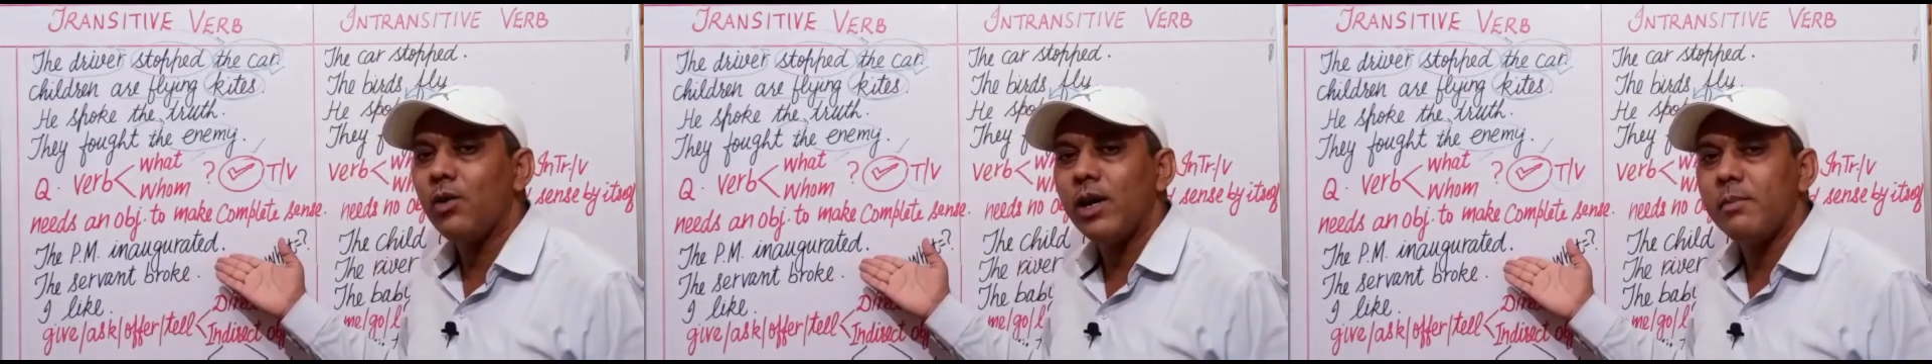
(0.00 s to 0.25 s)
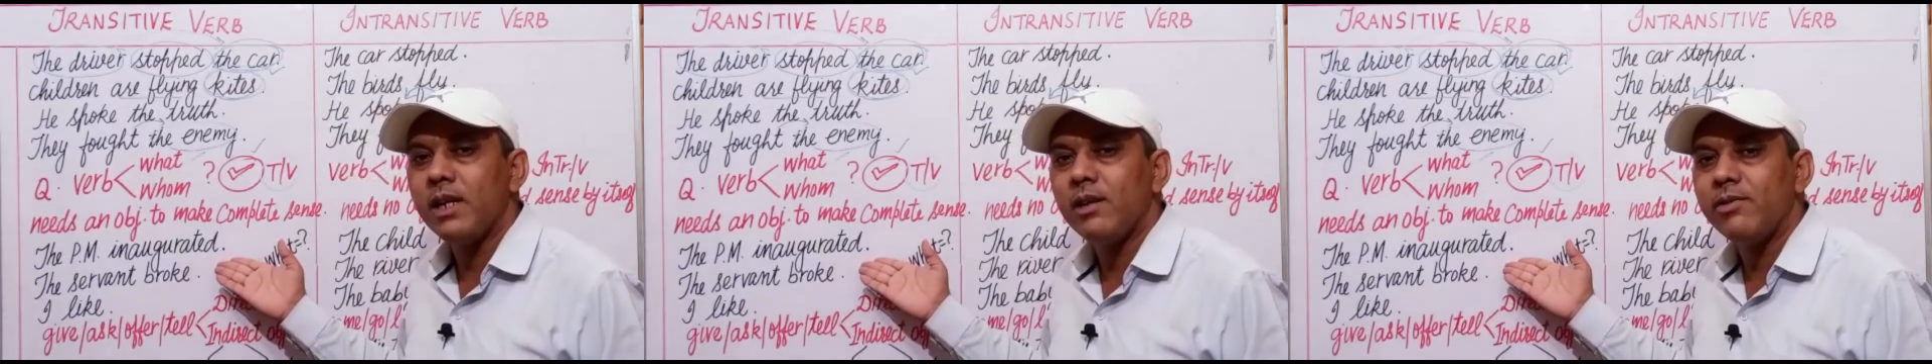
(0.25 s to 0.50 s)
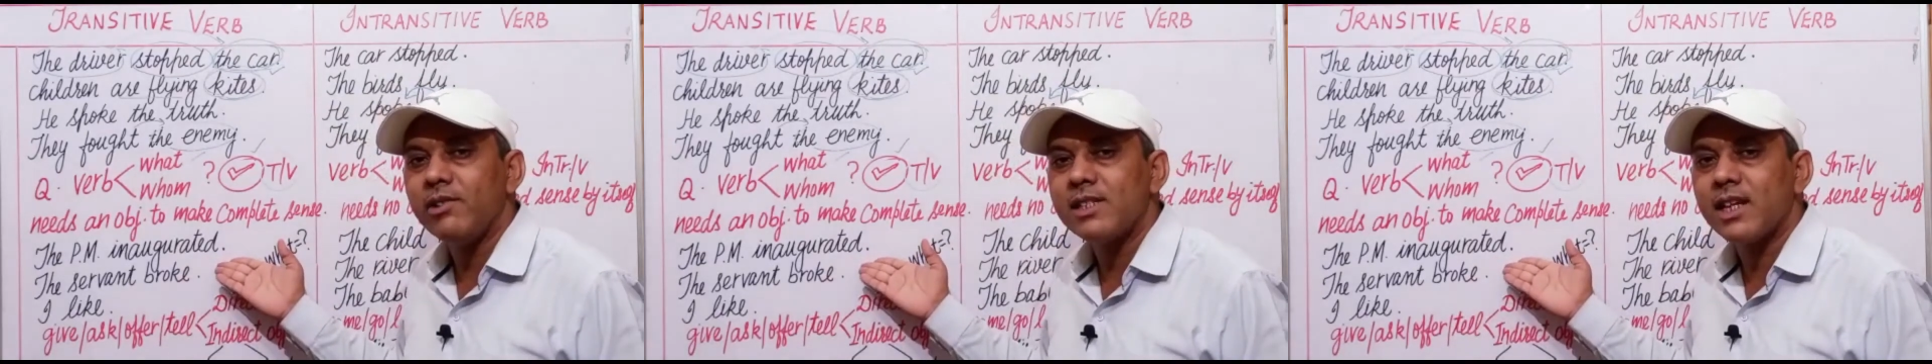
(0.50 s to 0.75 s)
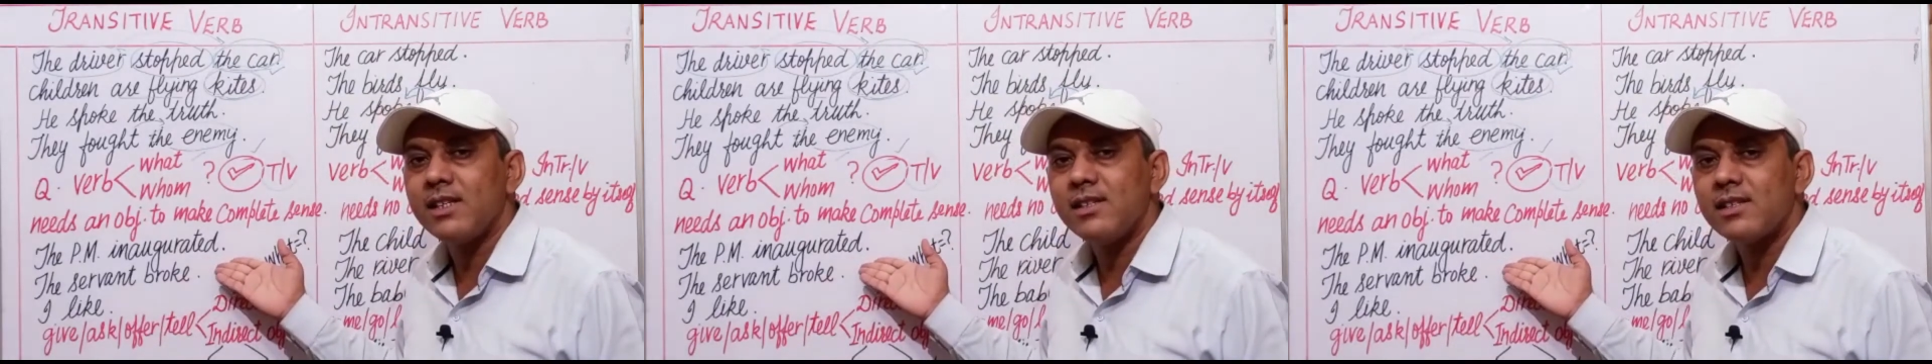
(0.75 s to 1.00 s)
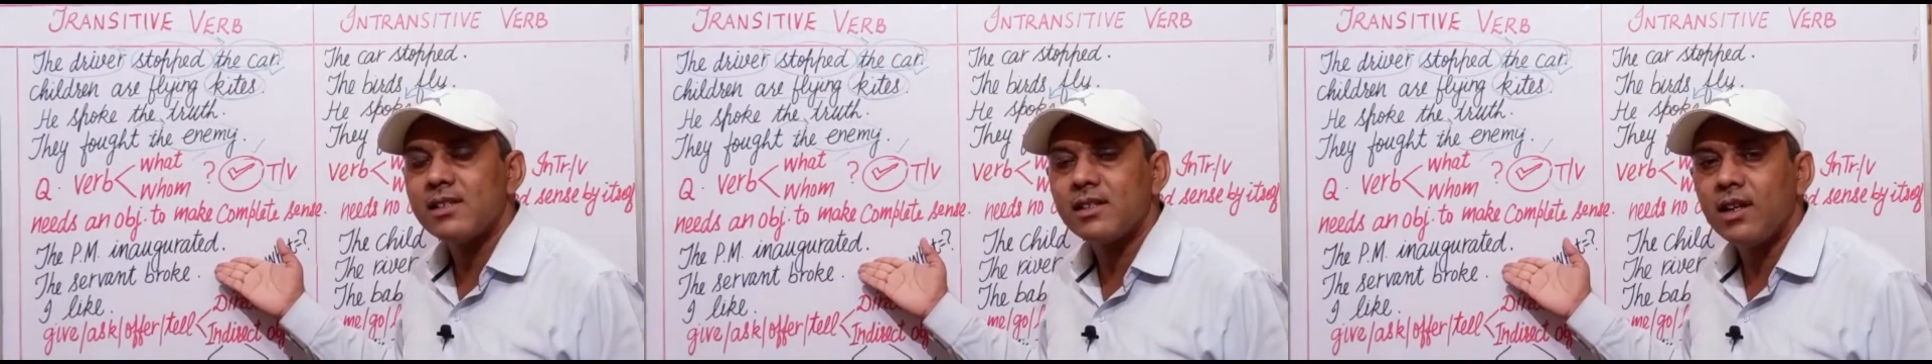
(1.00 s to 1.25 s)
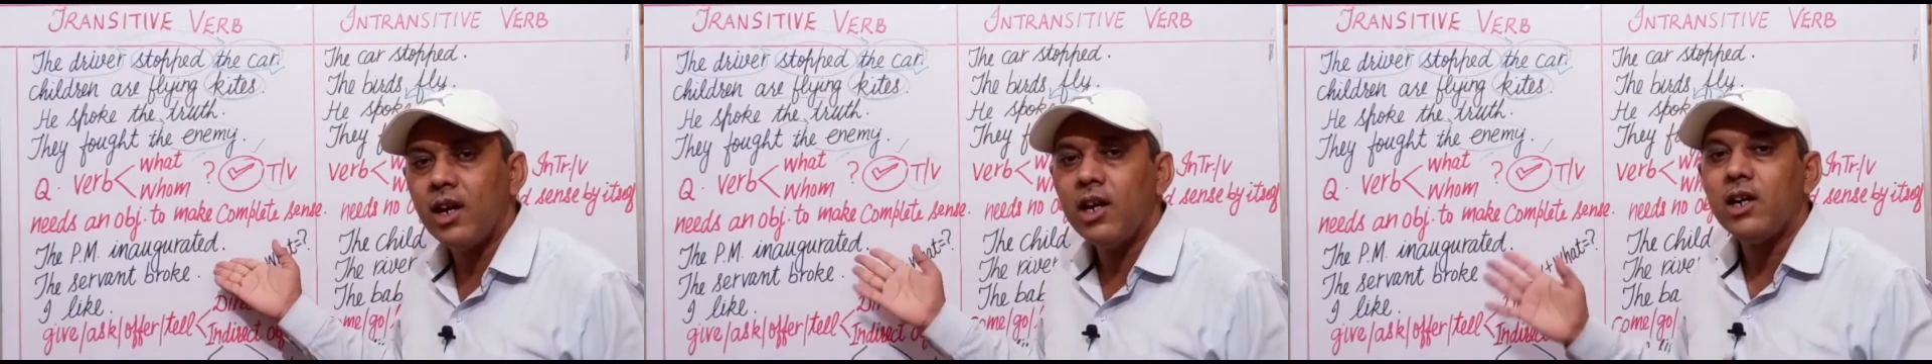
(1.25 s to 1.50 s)
a meaningful sense?
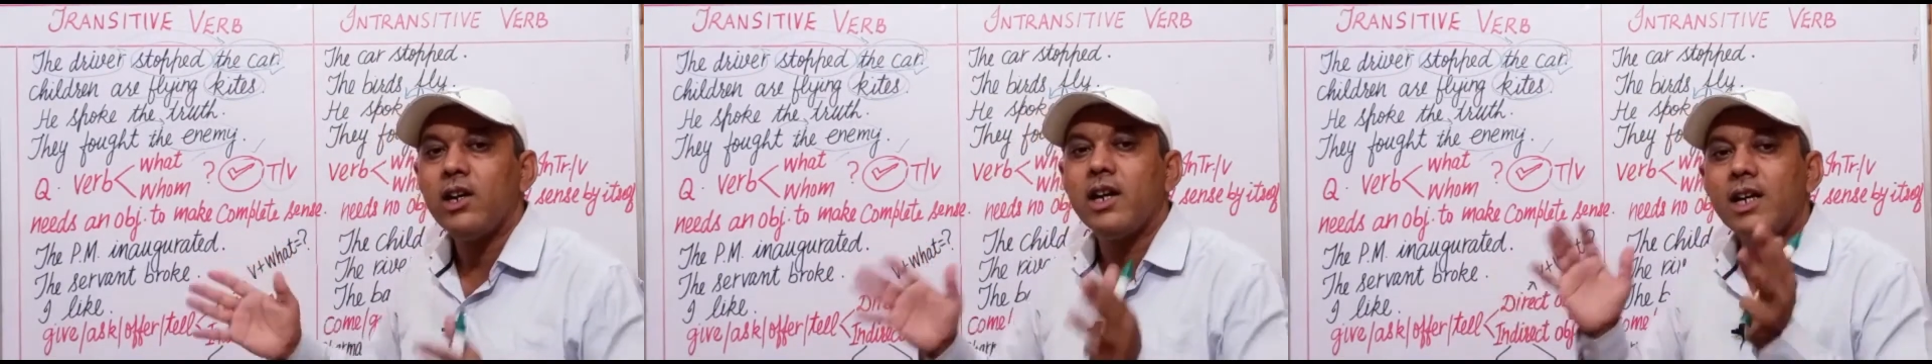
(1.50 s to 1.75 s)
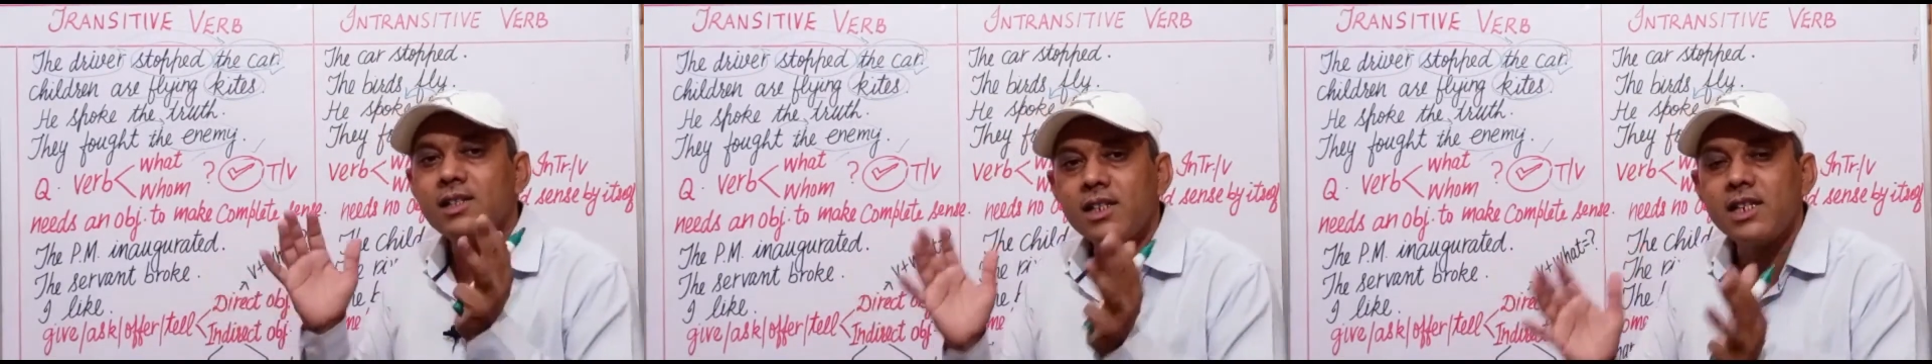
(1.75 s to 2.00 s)
Does it